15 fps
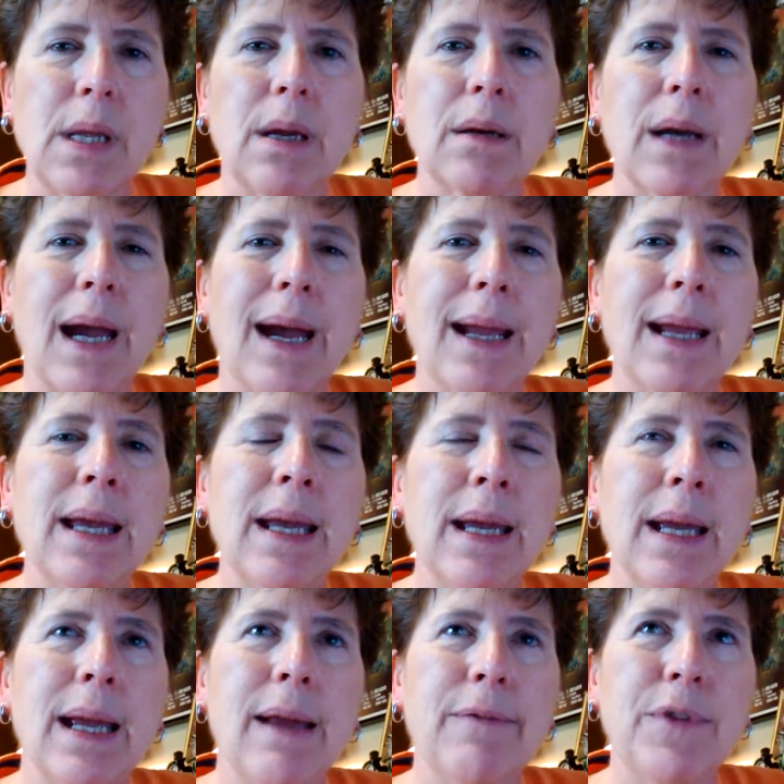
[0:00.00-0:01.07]
Okay?
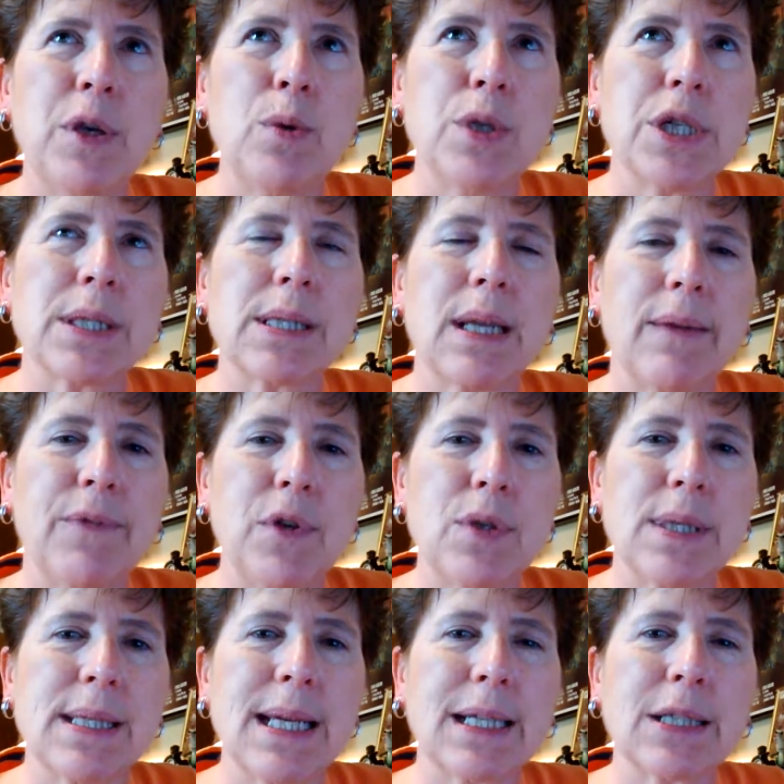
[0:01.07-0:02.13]
If you
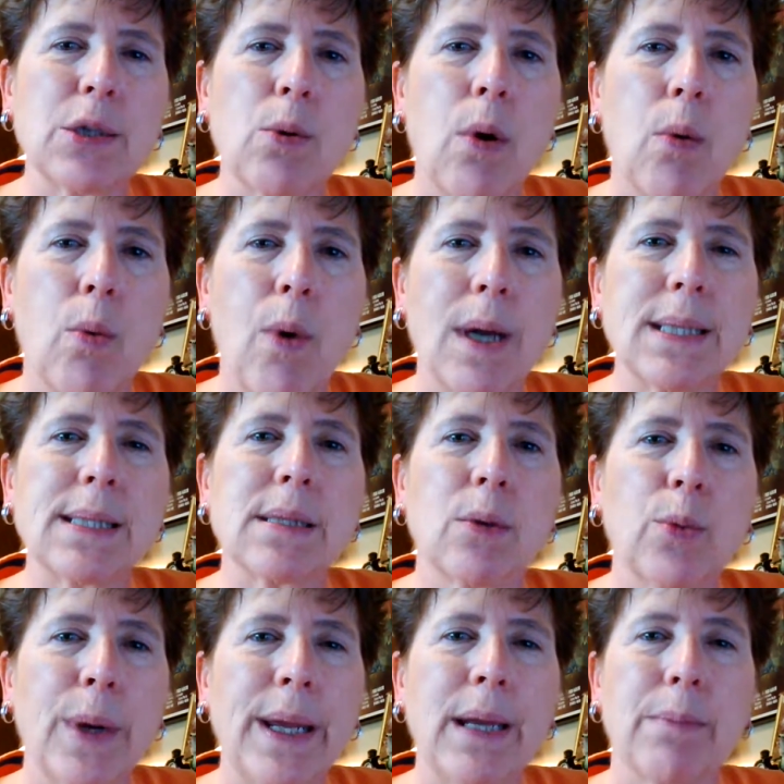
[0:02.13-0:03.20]
stick to a once a
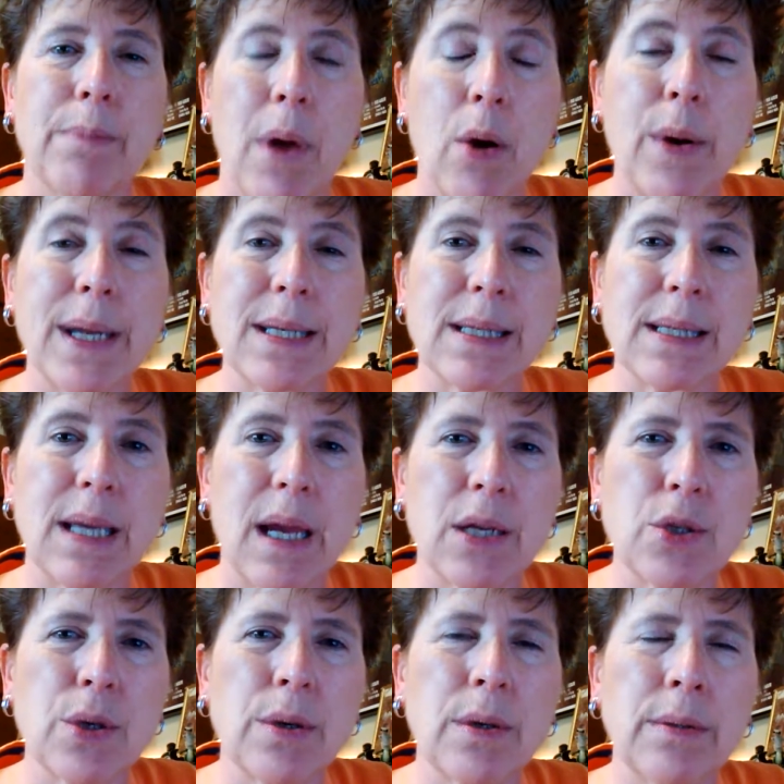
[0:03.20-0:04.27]
week mowing
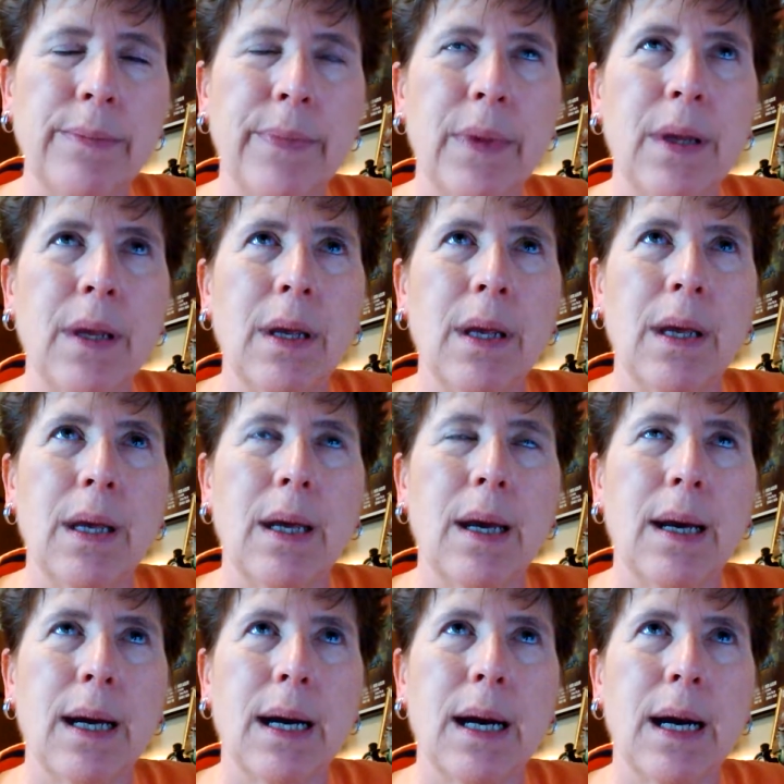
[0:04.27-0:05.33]
schedule,
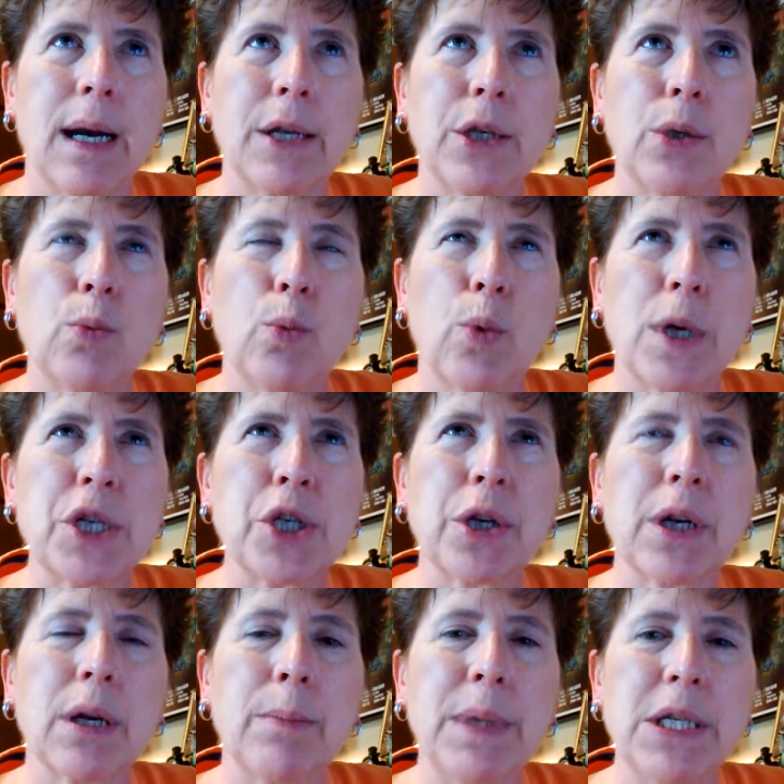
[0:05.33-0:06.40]
what you're
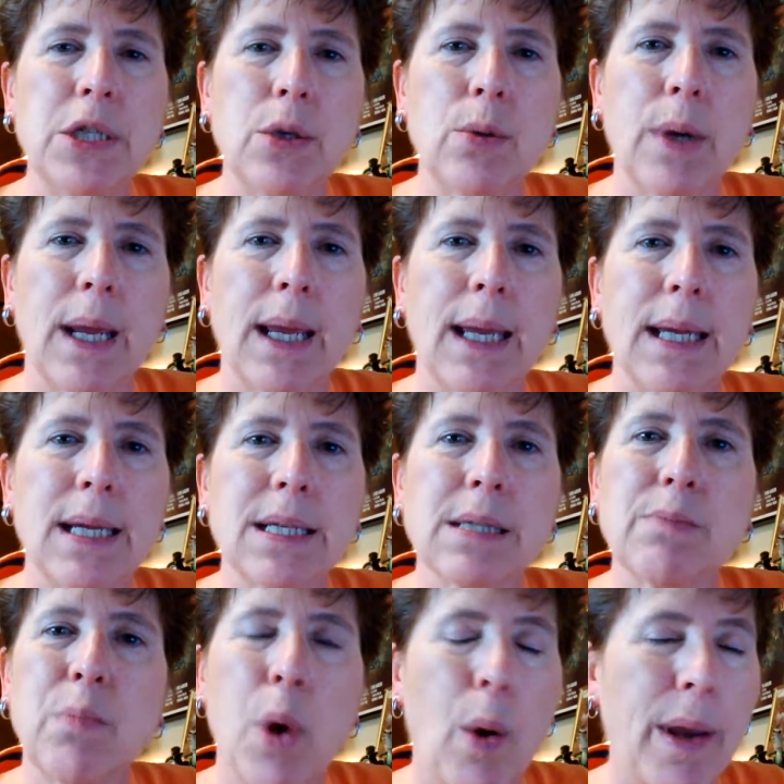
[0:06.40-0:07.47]
going to be doing is
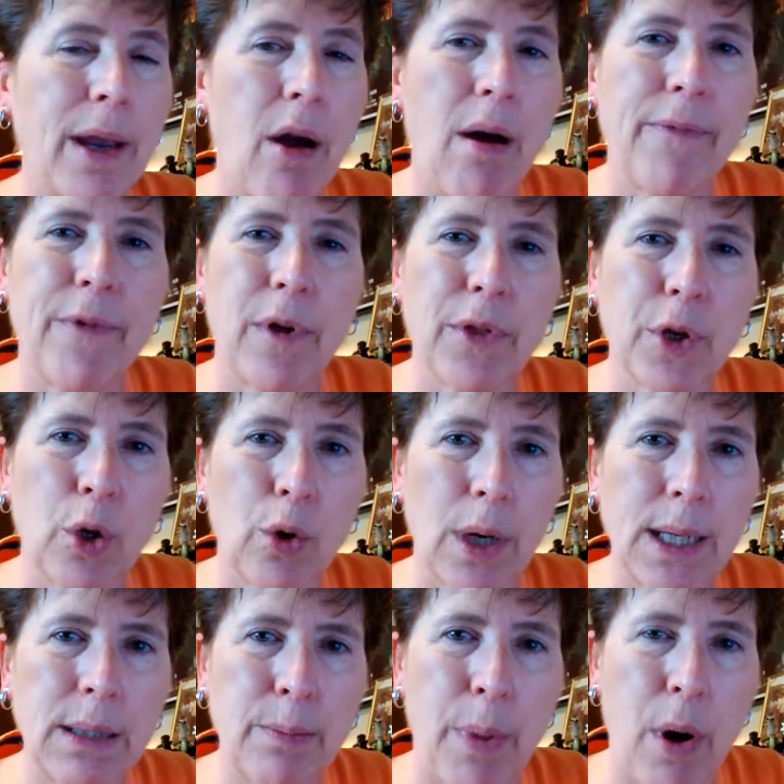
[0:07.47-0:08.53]
mowing off all the
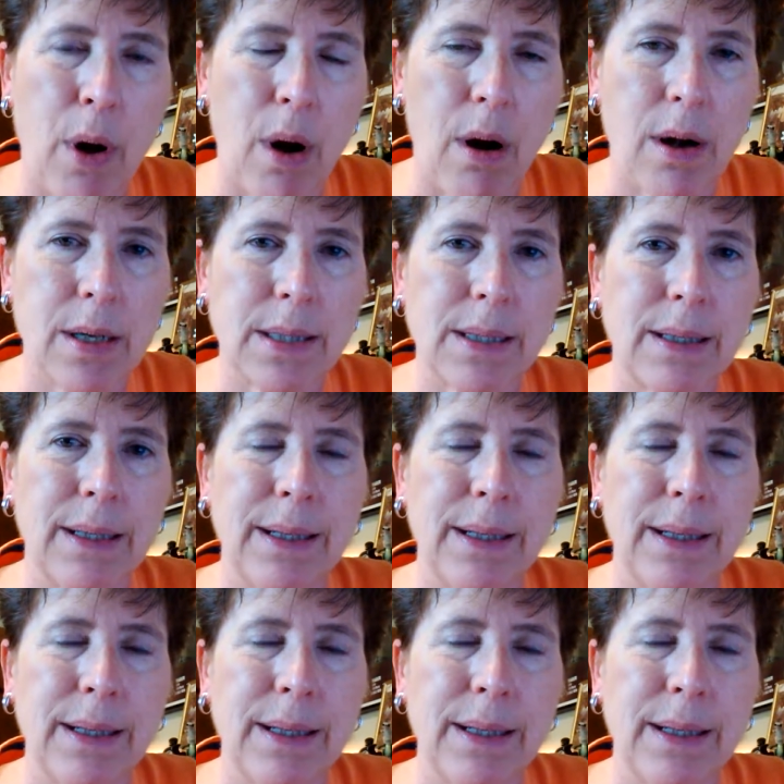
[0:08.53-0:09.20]
green part.